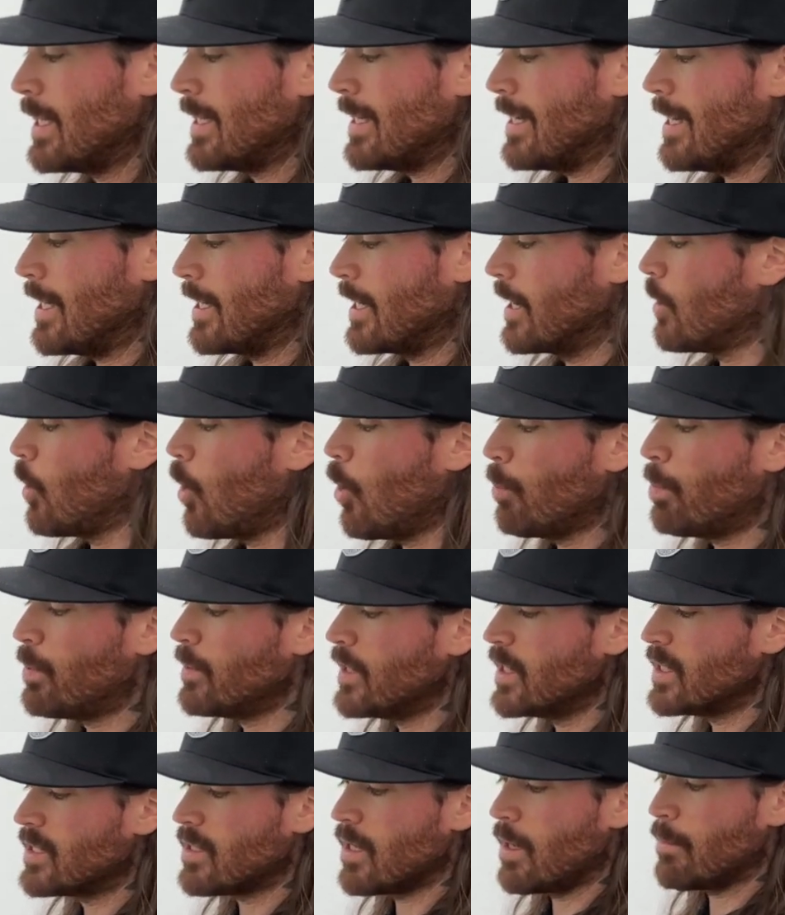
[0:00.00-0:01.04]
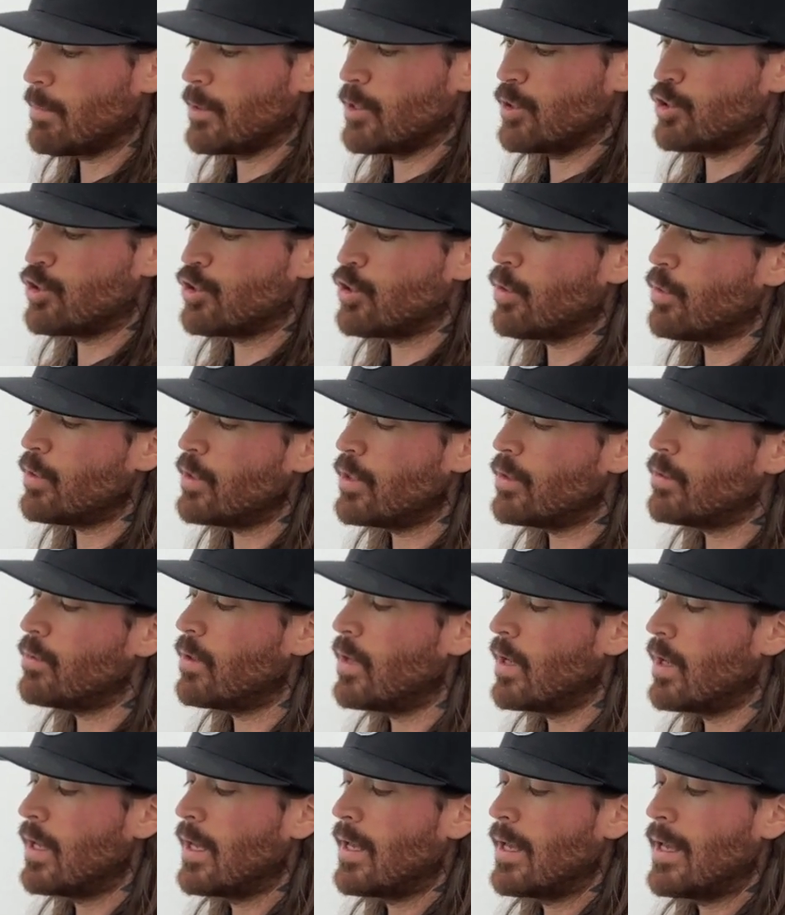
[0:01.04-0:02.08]
I'm going to open this up and show you
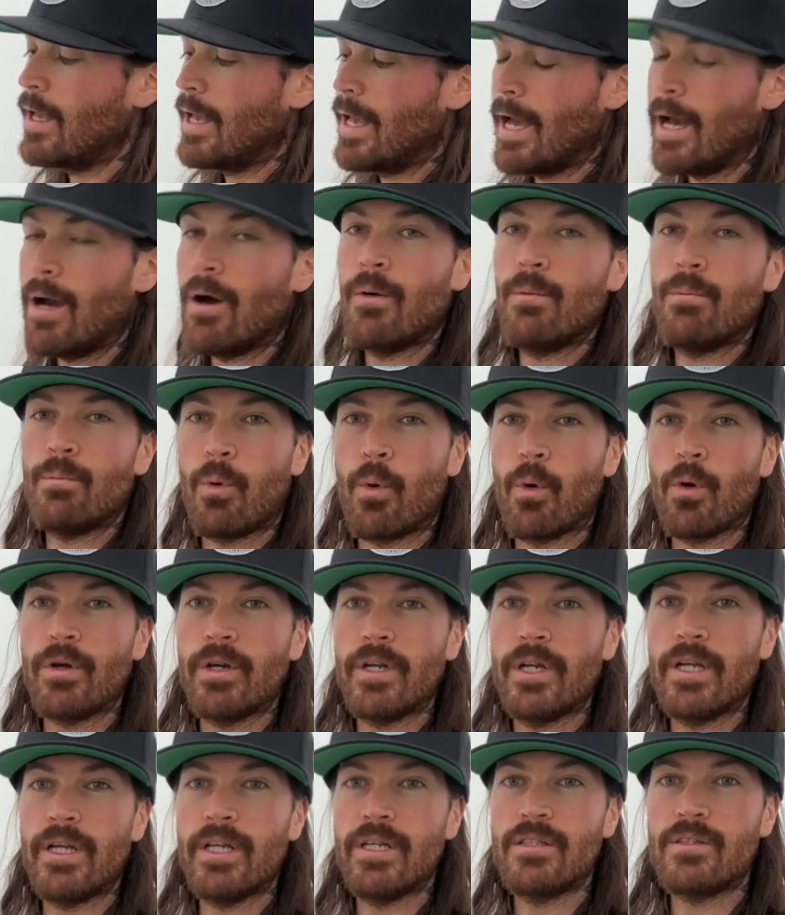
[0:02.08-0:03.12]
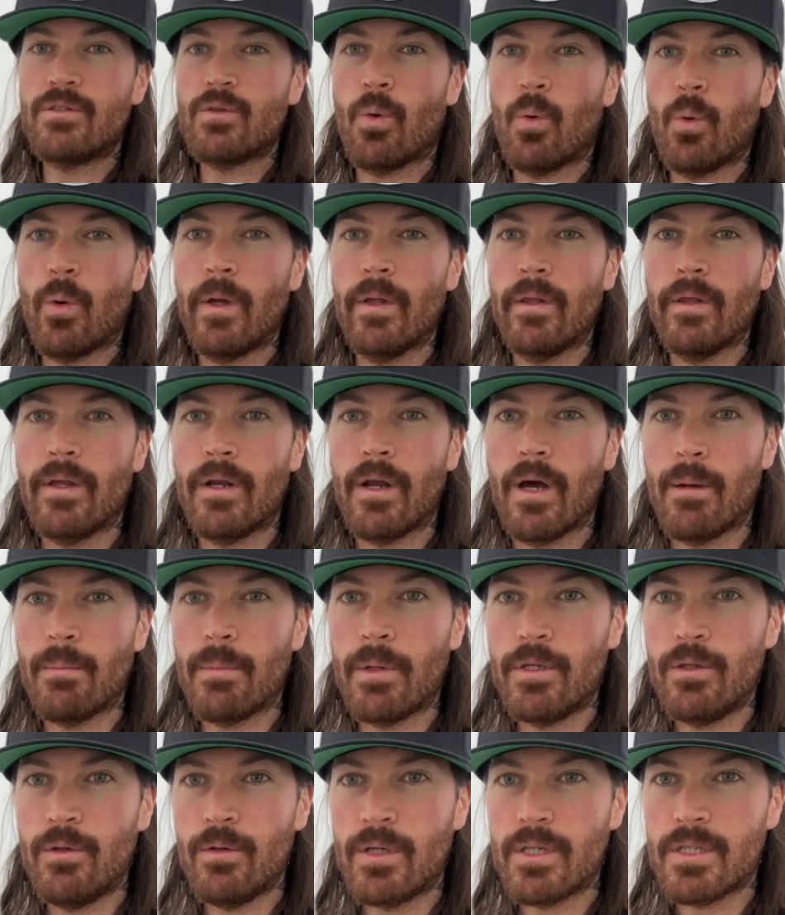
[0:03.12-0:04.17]
how important it is to oil it up.
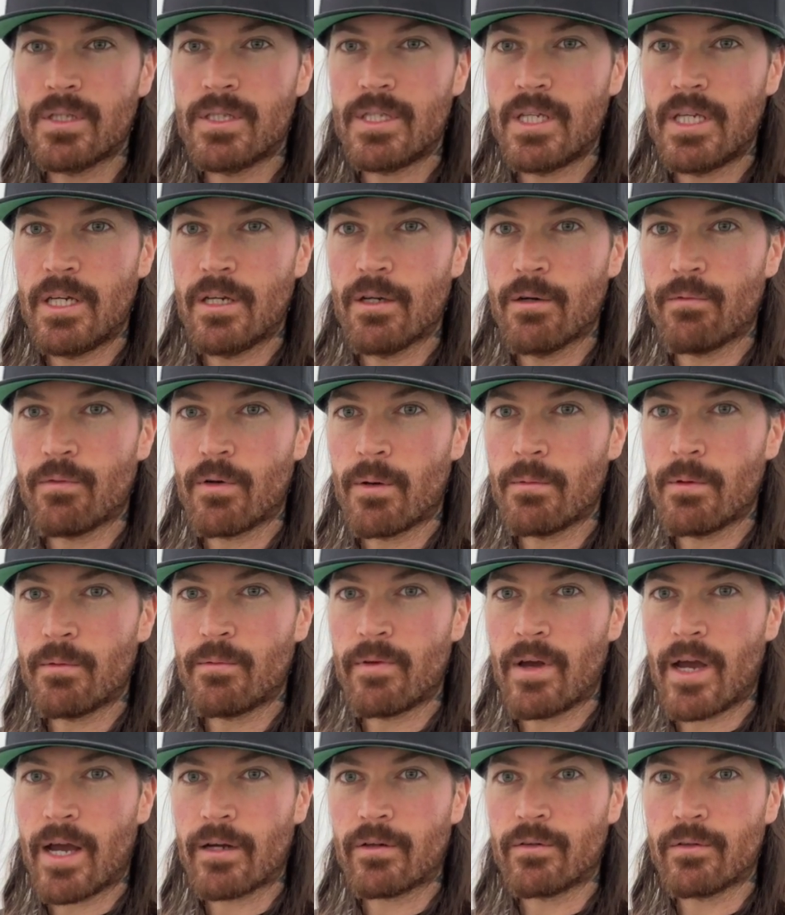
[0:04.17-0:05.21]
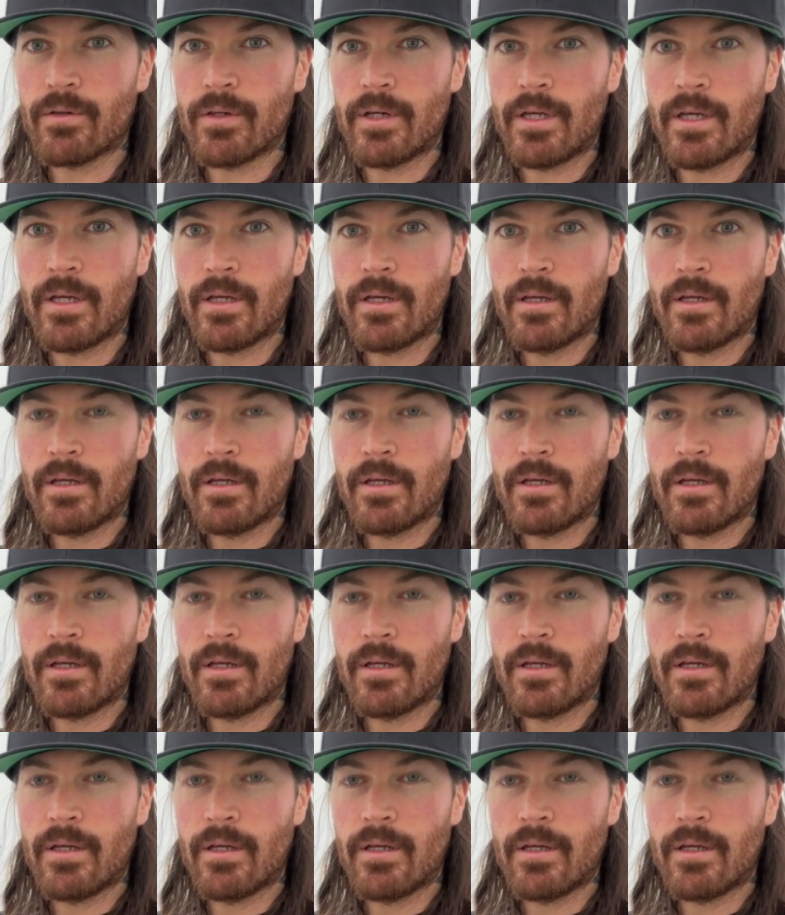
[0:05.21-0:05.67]
And you can see here from the factory,